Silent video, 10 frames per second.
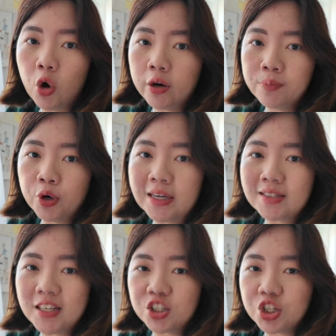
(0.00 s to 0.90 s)

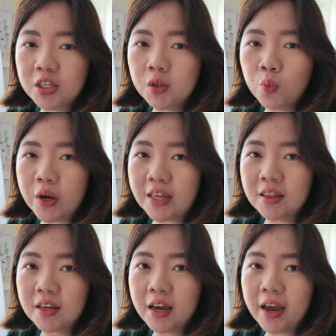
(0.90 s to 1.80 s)
onboarding session
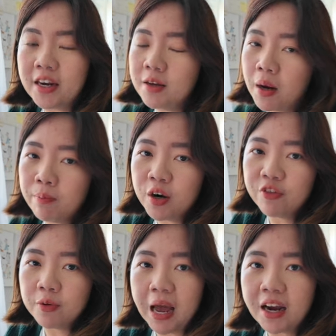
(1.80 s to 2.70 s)
with any member
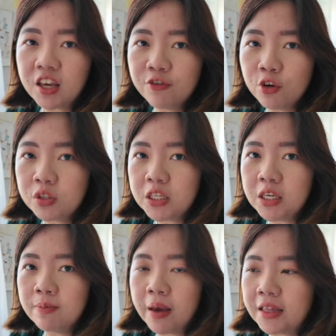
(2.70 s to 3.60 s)
from the AkiFlow
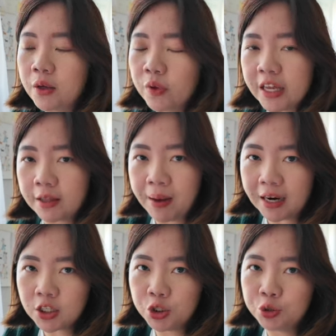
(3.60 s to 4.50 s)
team, and they will get
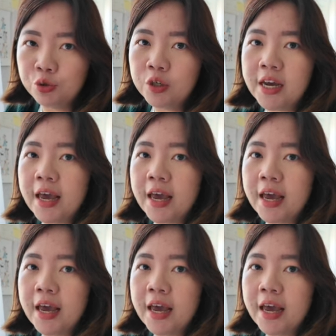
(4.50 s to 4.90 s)
back to you